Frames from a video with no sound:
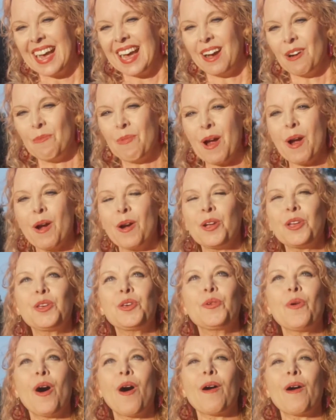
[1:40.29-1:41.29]
where
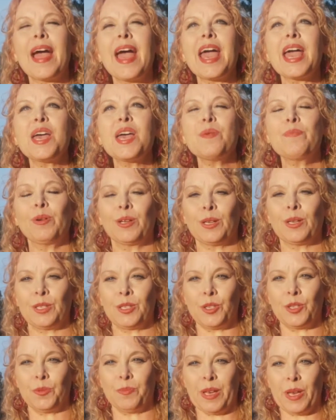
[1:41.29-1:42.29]
you are able
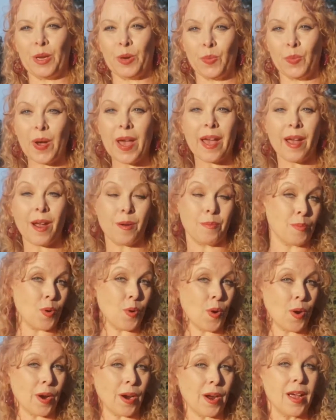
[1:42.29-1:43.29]
to be aware
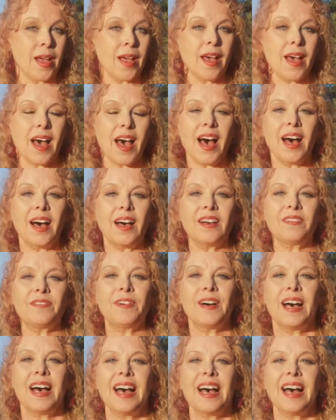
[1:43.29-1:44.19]
more of